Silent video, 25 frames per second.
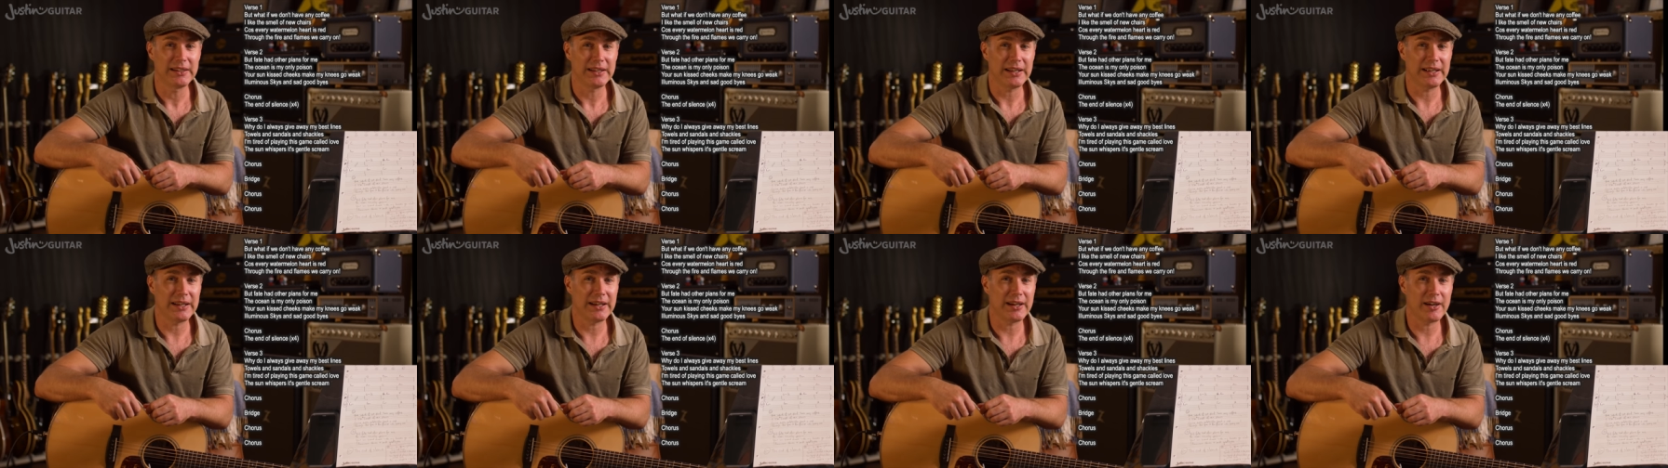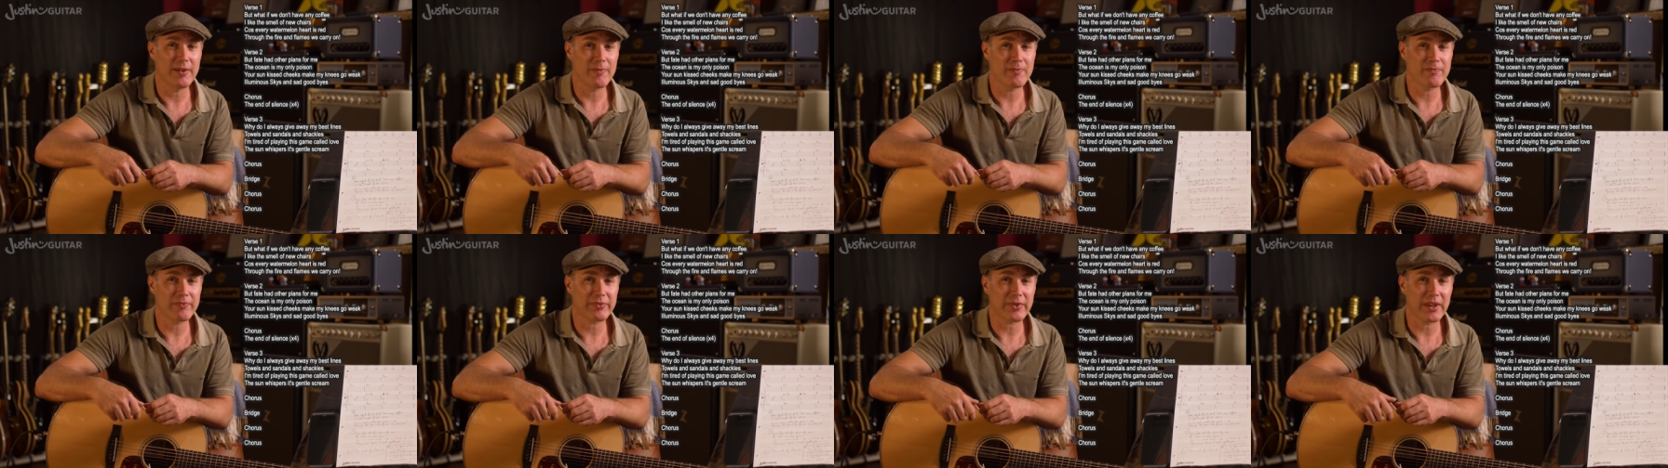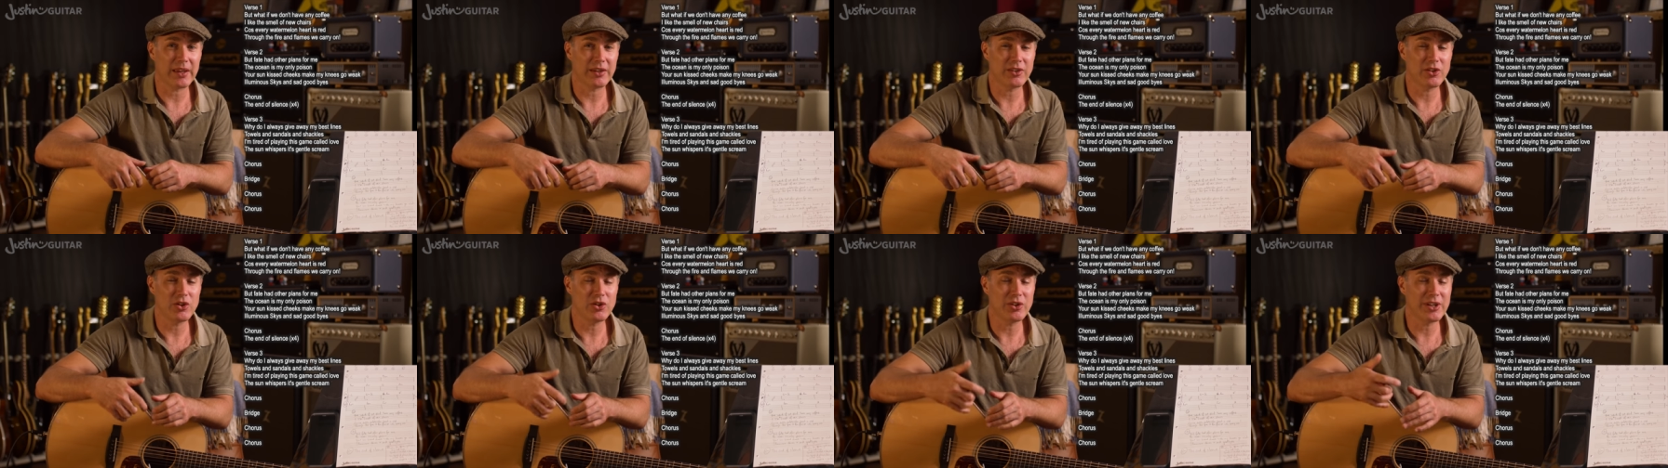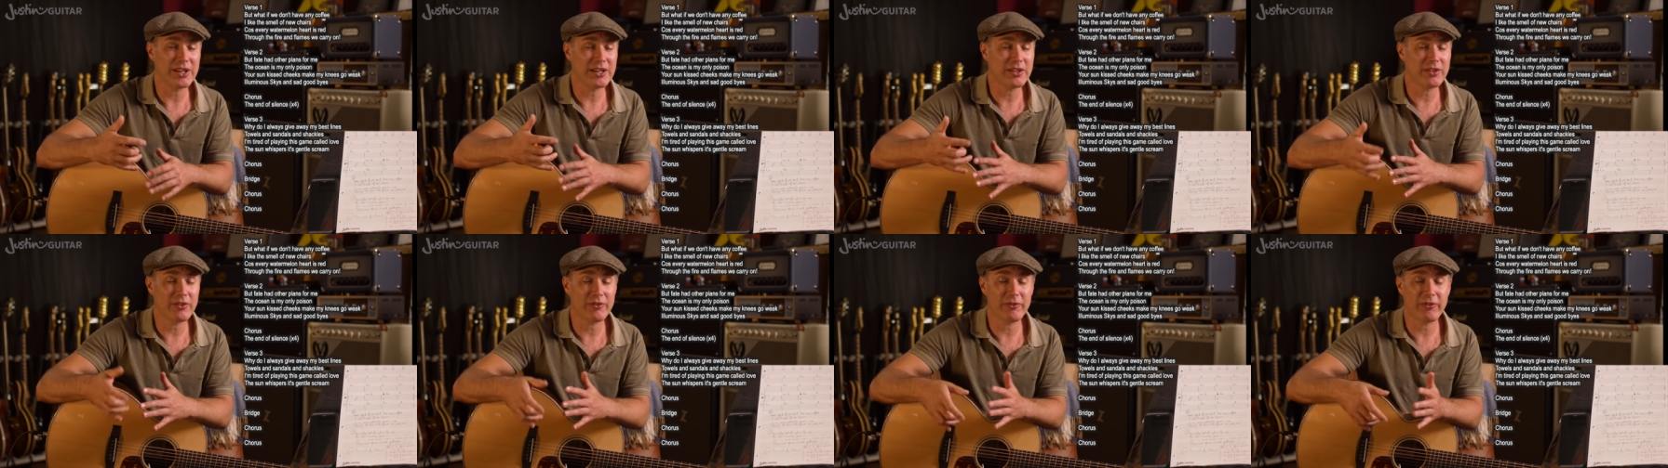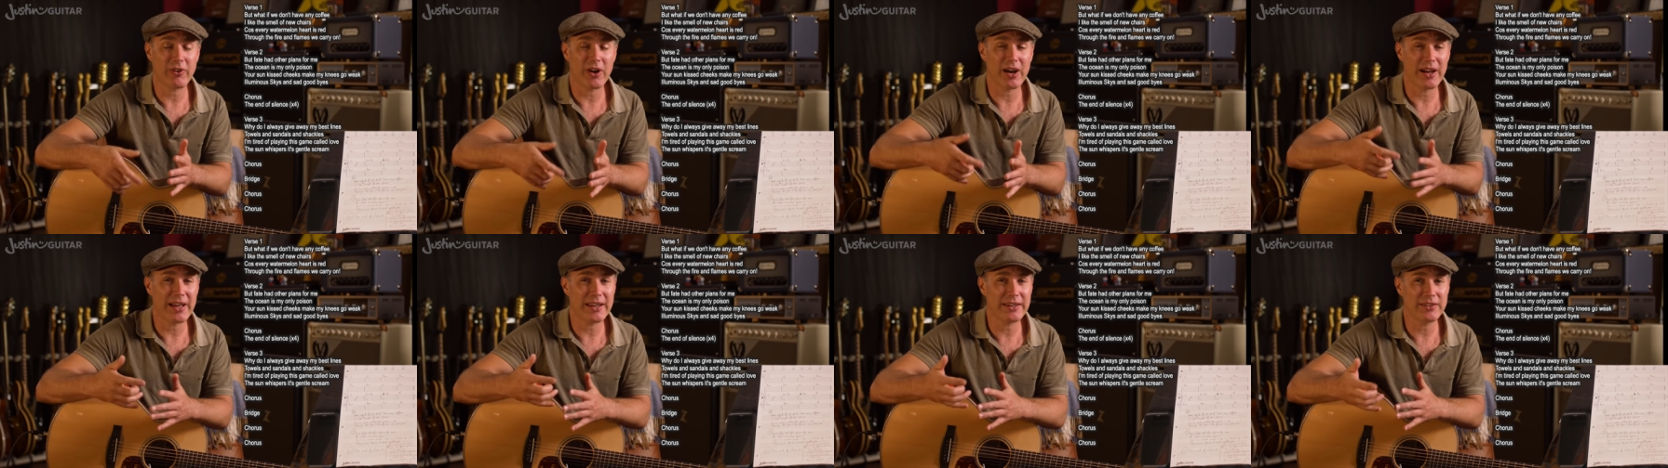Uh, and you need to
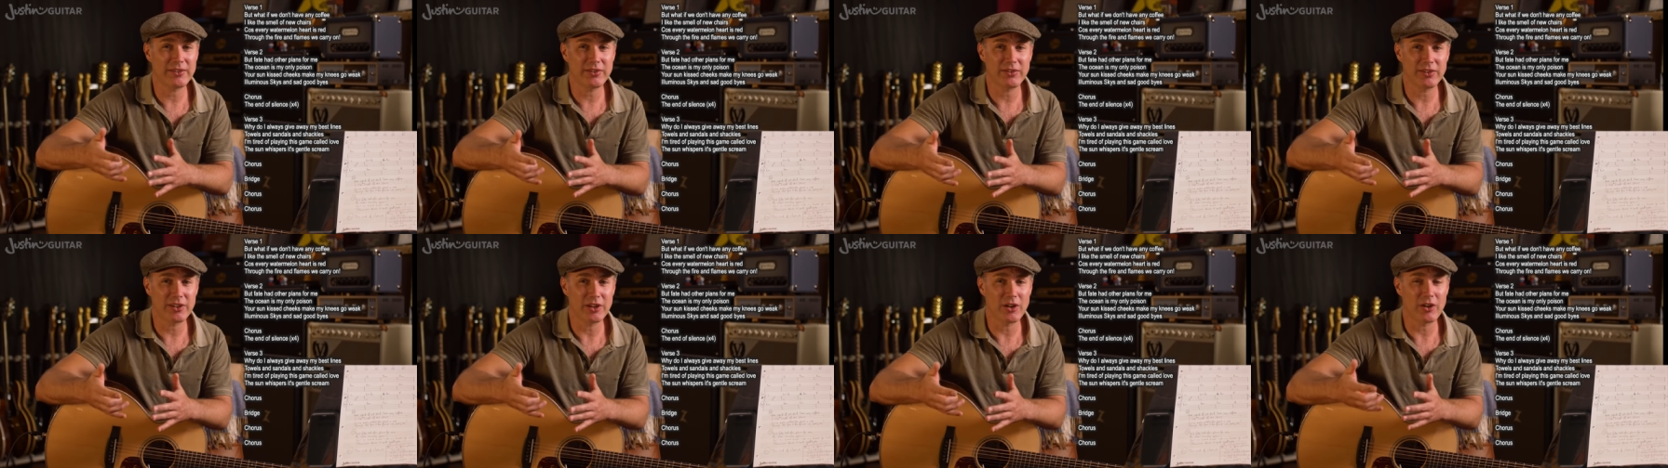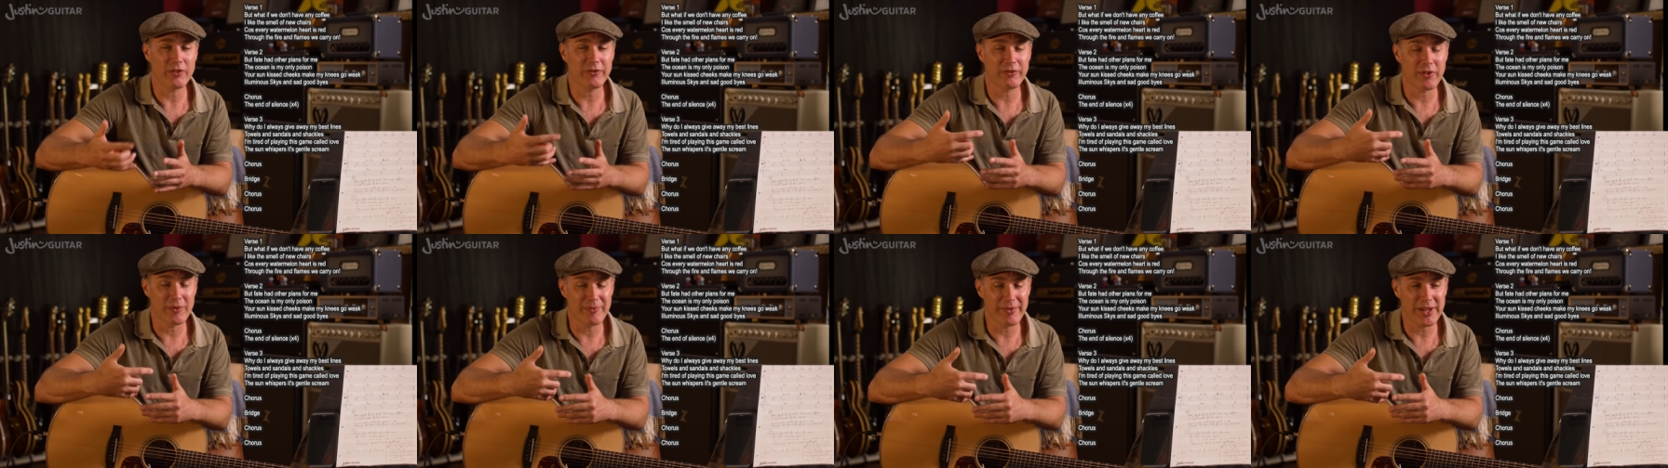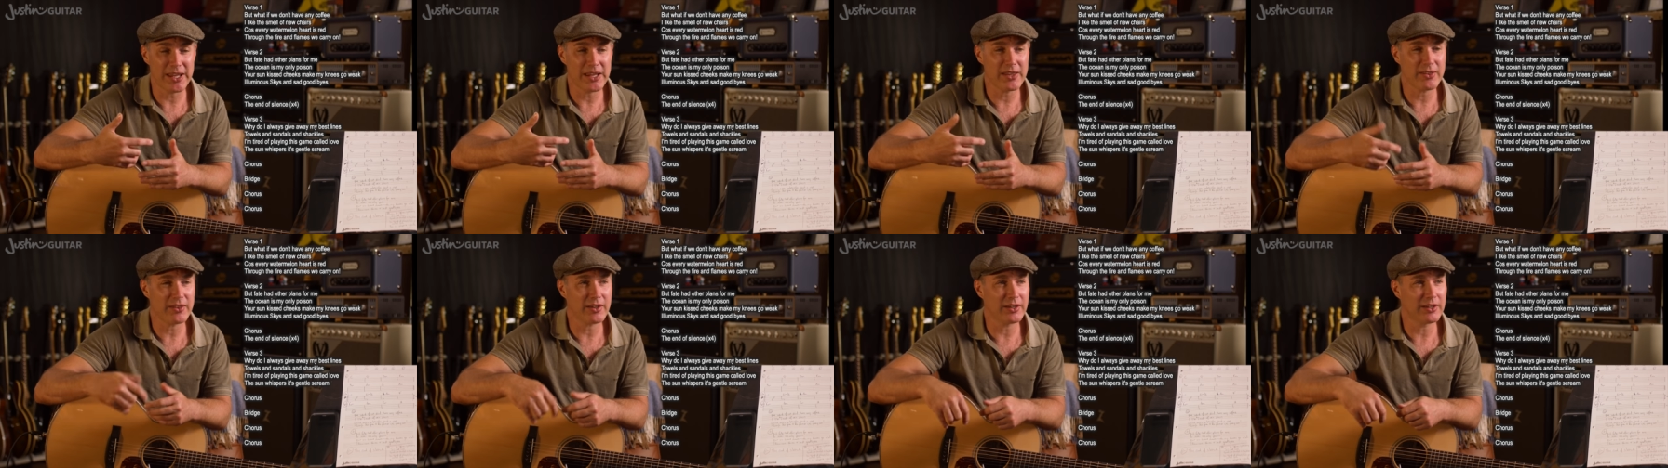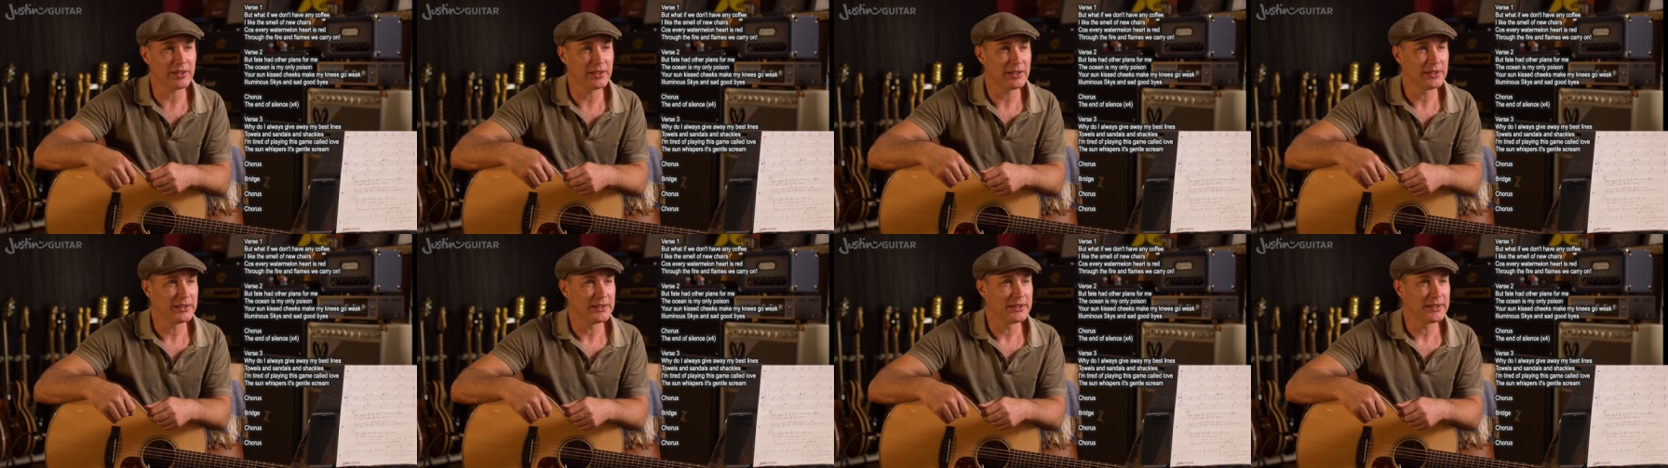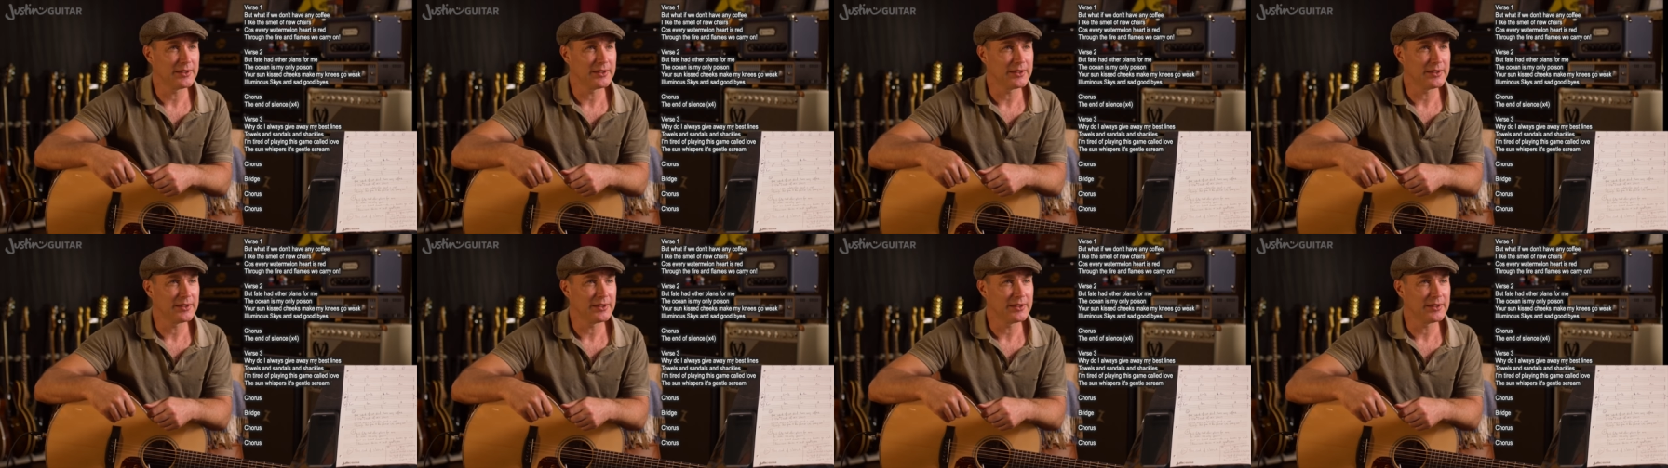find, you know, for me, the,